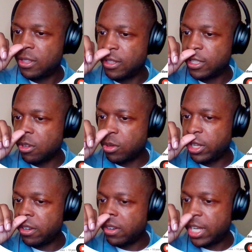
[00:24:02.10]
let's go to
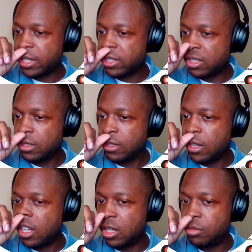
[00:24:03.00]
here next.
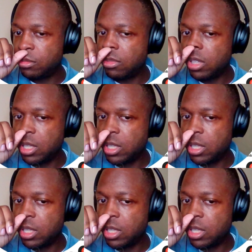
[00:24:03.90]
Um,